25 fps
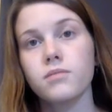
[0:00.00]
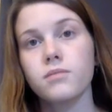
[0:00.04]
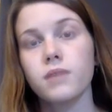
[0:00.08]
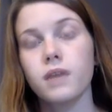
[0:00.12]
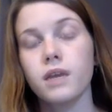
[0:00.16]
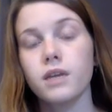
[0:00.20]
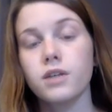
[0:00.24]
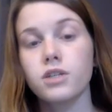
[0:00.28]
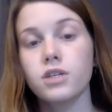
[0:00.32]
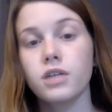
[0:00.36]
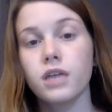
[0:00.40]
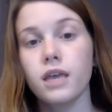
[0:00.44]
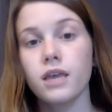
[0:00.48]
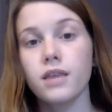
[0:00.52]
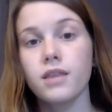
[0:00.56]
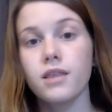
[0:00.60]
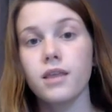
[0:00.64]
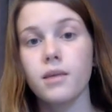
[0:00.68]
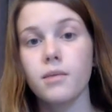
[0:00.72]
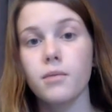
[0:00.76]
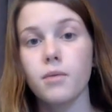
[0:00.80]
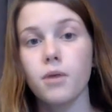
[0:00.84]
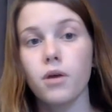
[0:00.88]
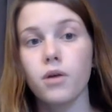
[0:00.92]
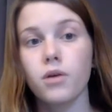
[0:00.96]
educate
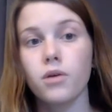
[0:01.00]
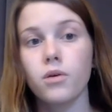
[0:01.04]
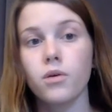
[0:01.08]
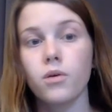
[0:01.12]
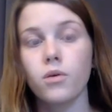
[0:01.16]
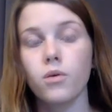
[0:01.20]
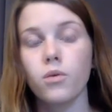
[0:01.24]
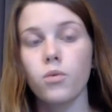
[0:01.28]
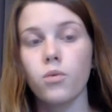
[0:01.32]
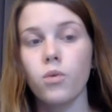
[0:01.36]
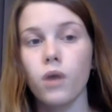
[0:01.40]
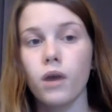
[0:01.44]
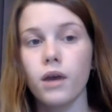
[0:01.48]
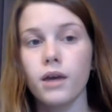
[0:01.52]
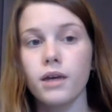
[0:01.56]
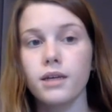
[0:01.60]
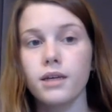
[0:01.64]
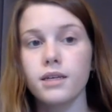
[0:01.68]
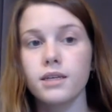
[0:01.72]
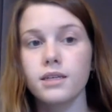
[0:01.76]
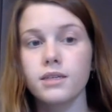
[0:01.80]
them on what